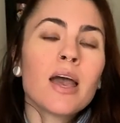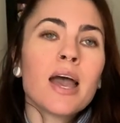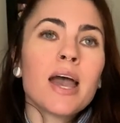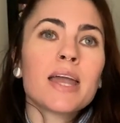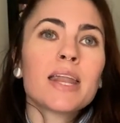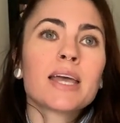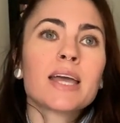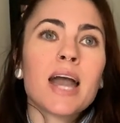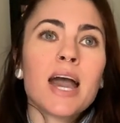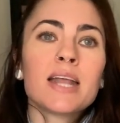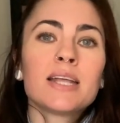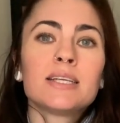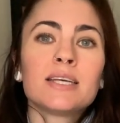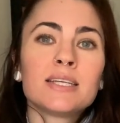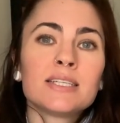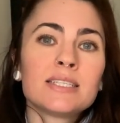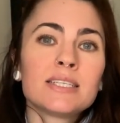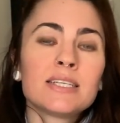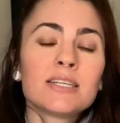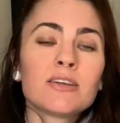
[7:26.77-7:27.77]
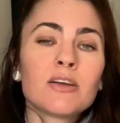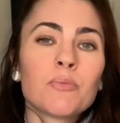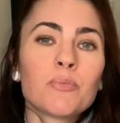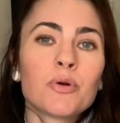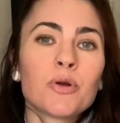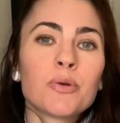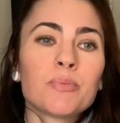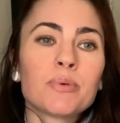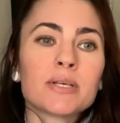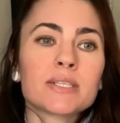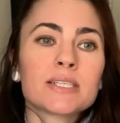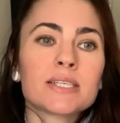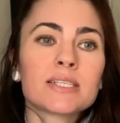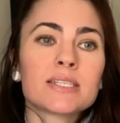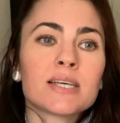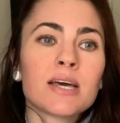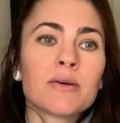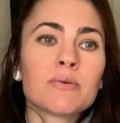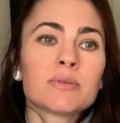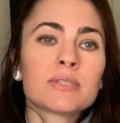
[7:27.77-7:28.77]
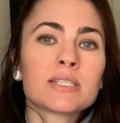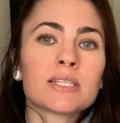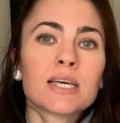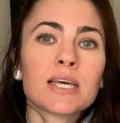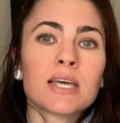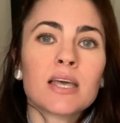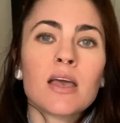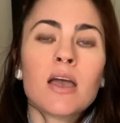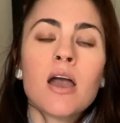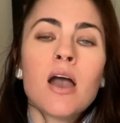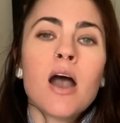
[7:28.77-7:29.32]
And I did it on purpose because I was like,